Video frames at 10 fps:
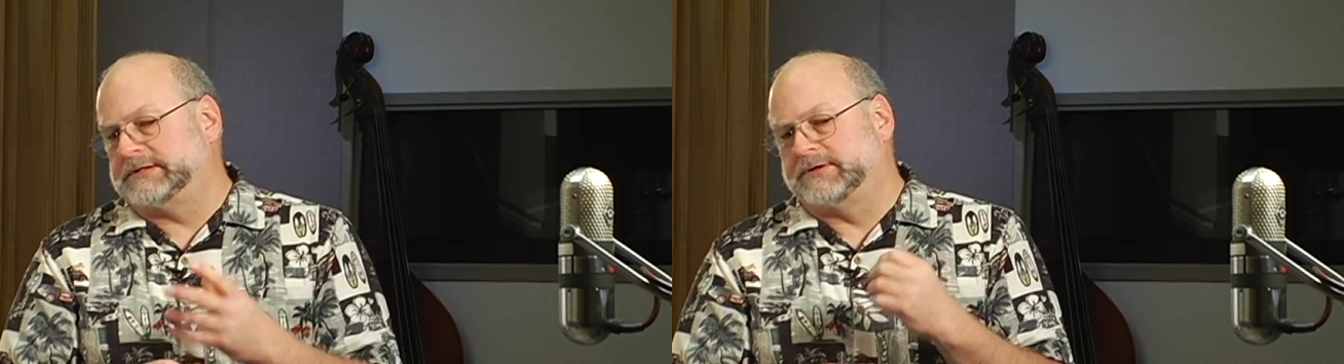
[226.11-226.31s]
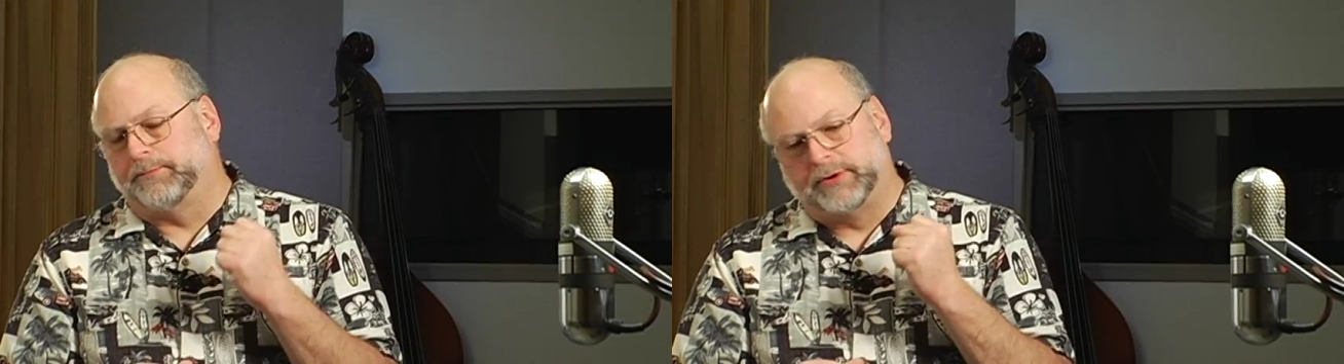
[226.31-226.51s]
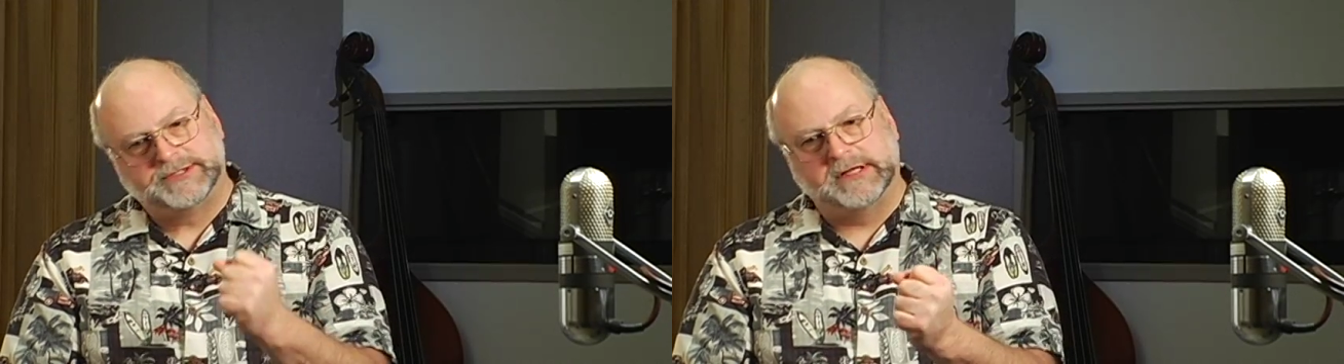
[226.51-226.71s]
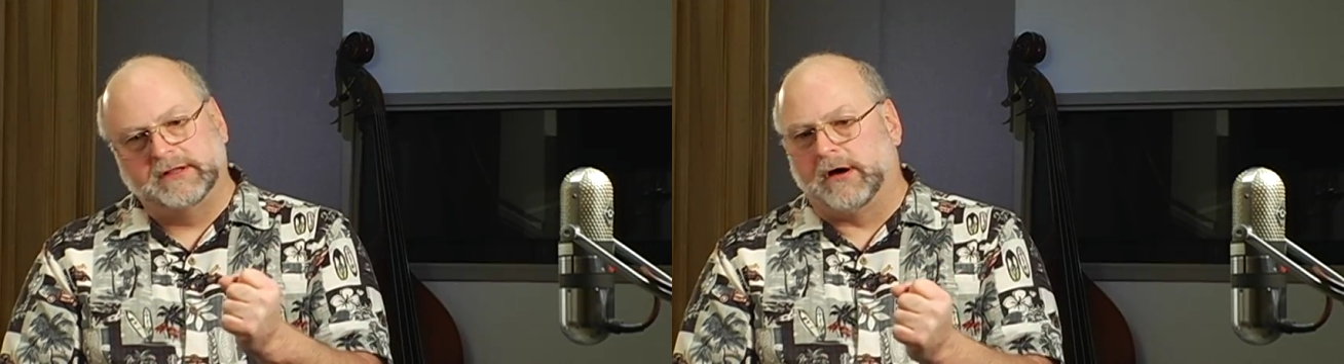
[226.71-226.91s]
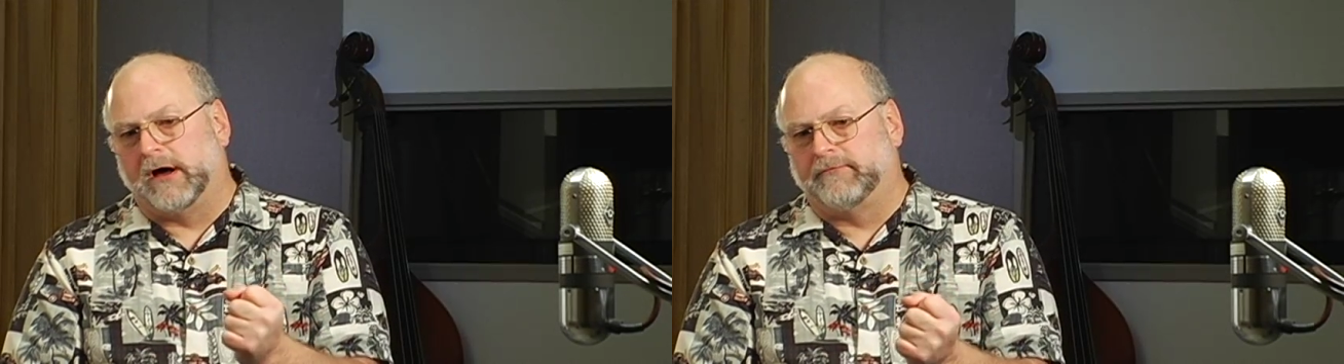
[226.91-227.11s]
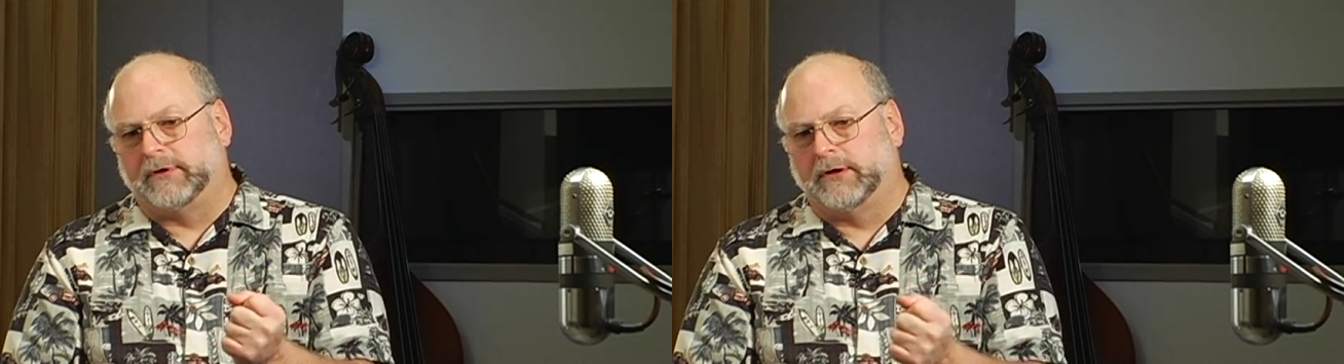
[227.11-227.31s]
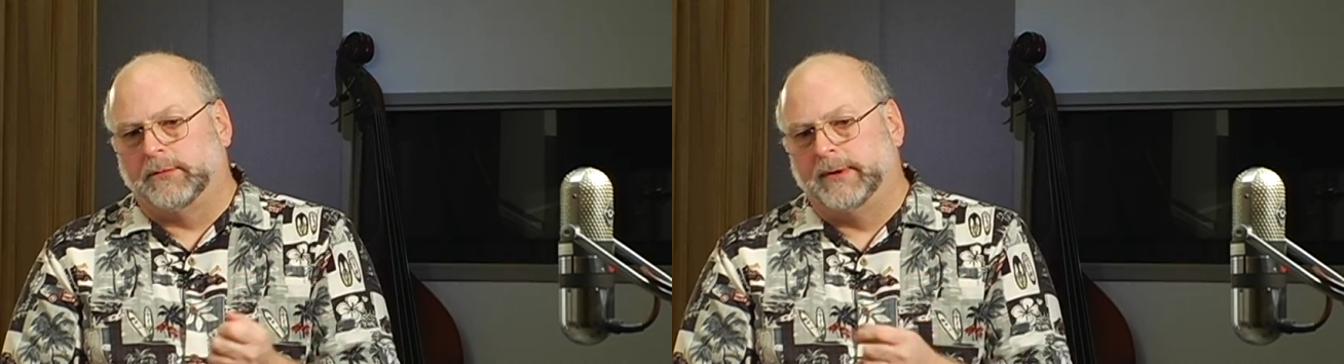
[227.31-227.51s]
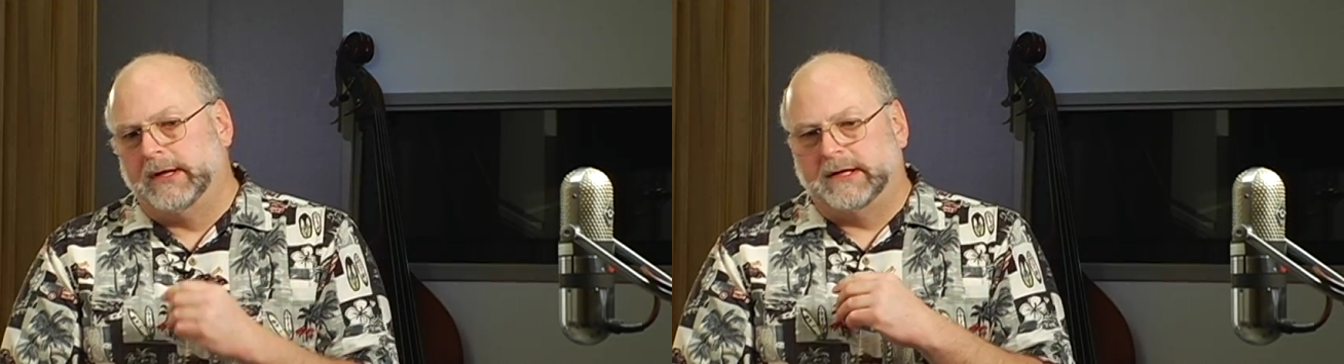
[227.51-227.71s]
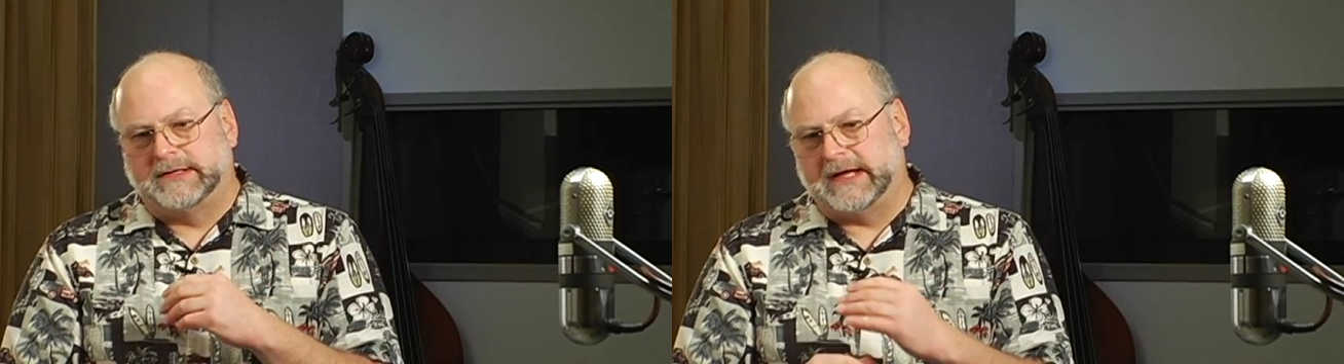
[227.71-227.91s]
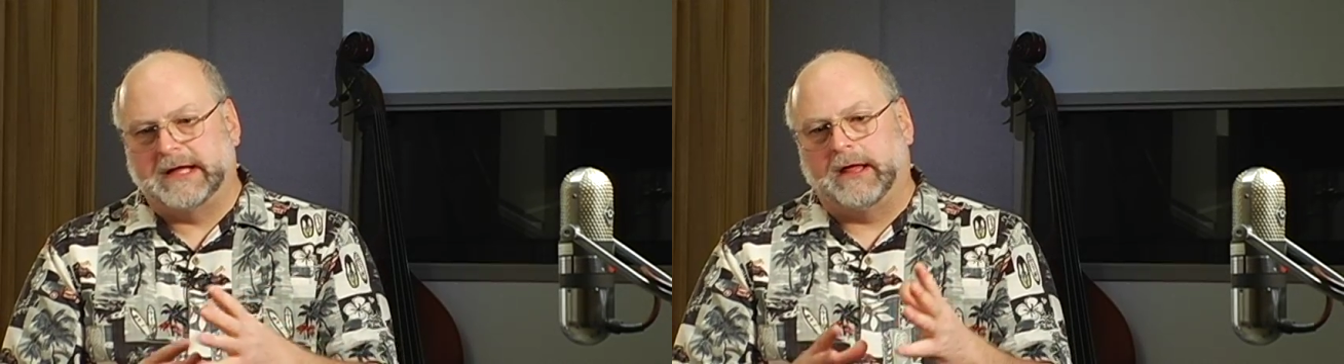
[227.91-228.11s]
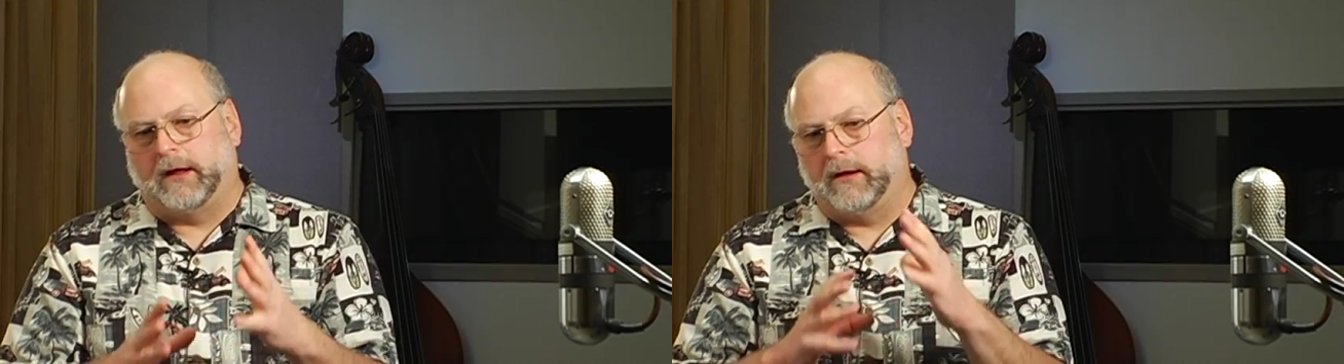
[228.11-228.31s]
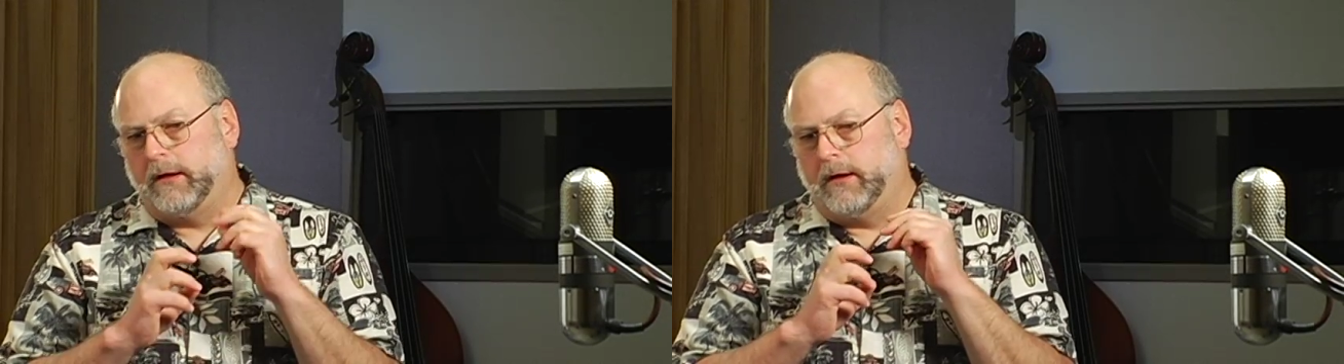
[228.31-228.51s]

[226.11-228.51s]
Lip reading: They're pushing the envelope, taking